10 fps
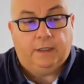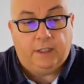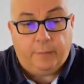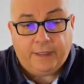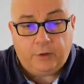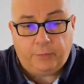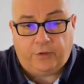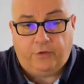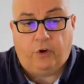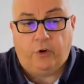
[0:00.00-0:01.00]
The best
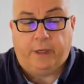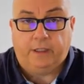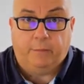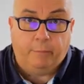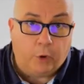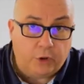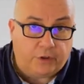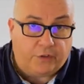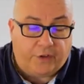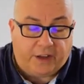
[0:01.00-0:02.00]
performing, the most
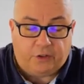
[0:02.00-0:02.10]
effective